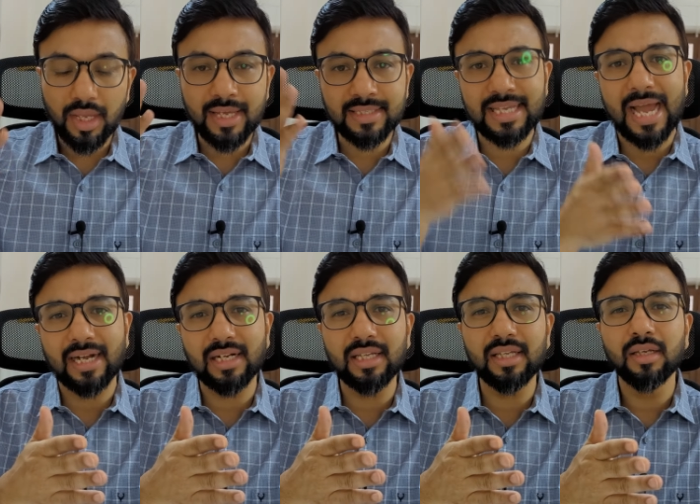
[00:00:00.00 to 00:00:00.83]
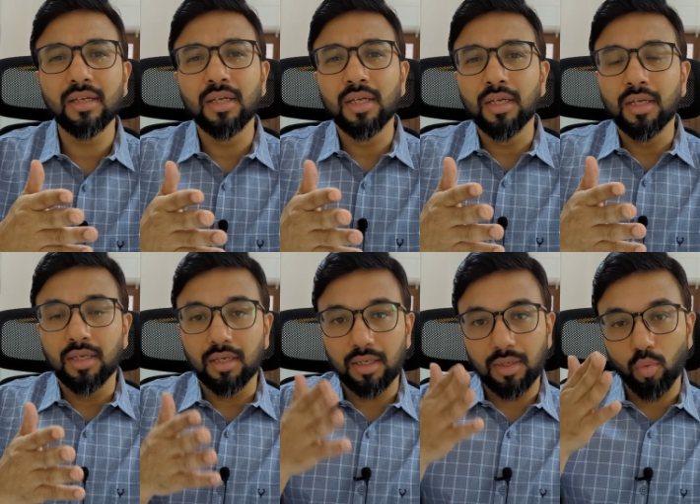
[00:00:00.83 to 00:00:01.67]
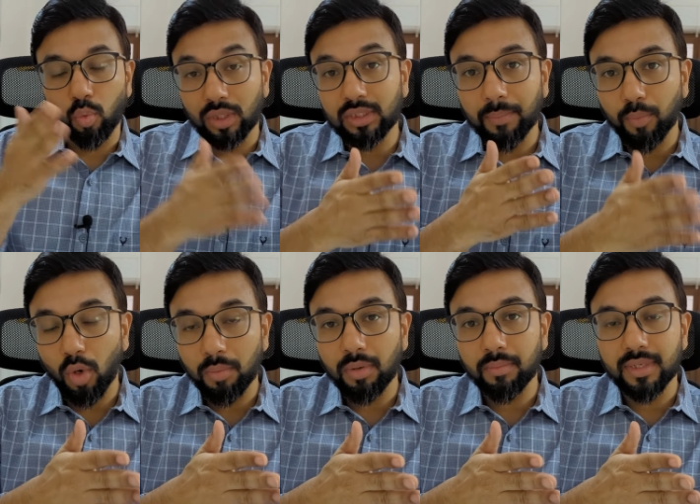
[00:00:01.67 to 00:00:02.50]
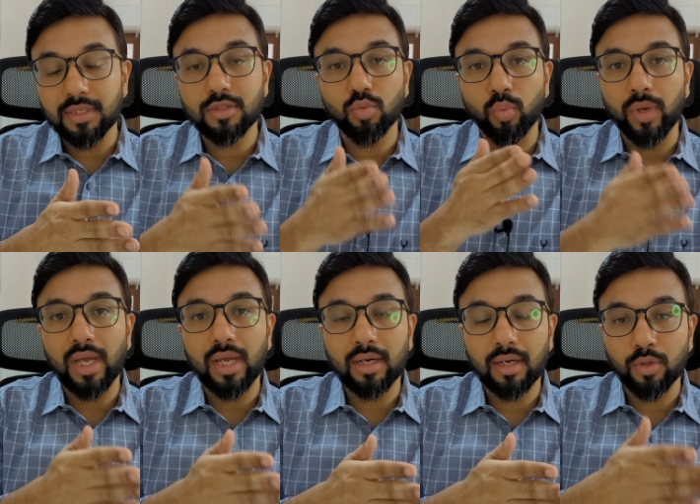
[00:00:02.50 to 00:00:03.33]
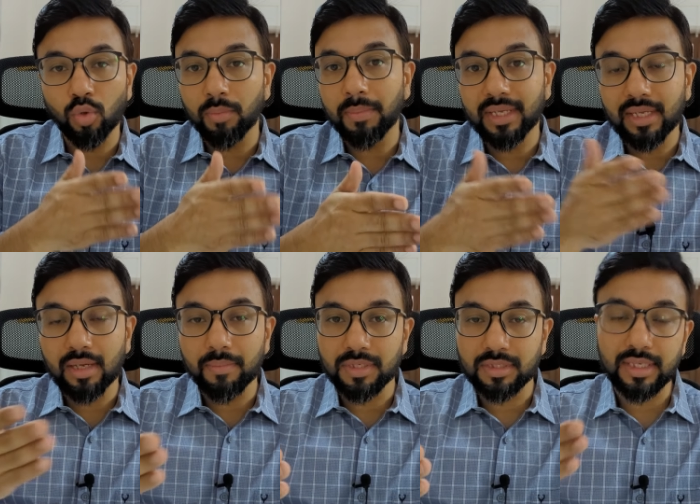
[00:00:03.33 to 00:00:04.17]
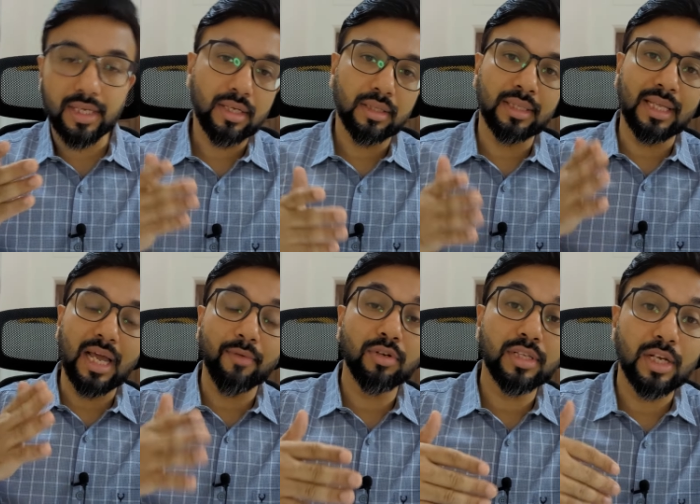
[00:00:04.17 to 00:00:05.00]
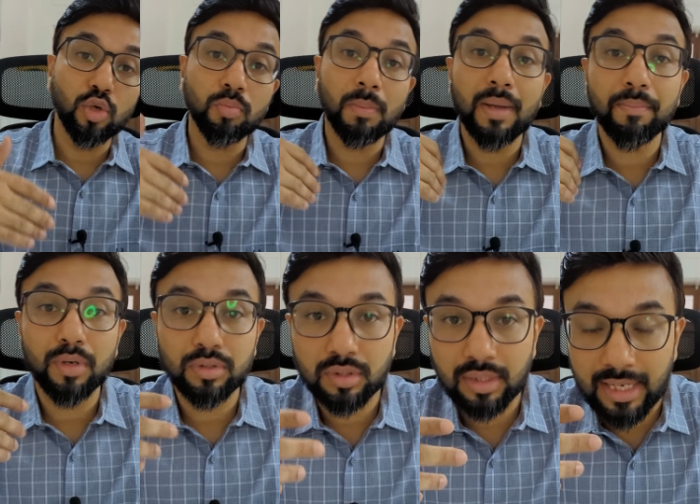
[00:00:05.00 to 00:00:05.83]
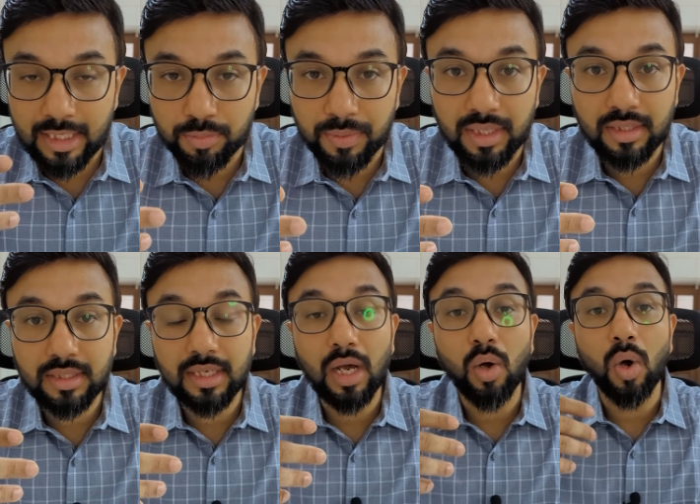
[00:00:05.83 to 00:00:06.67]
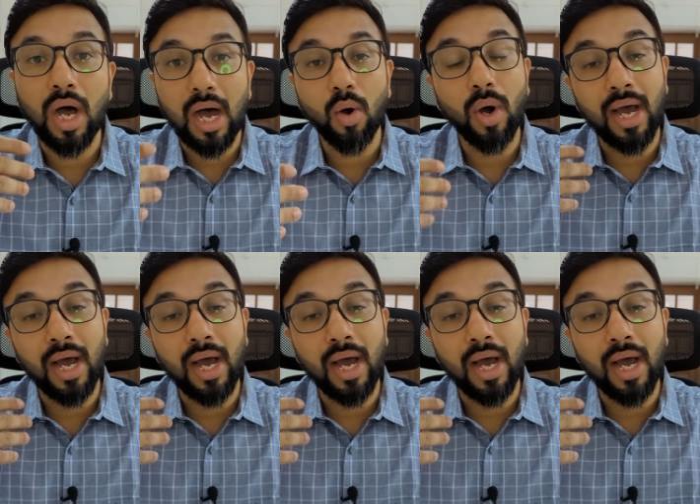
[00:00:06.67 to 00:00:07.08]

exactly what the problem is, where you are making a mistake. Then I will tell you my personal experience and how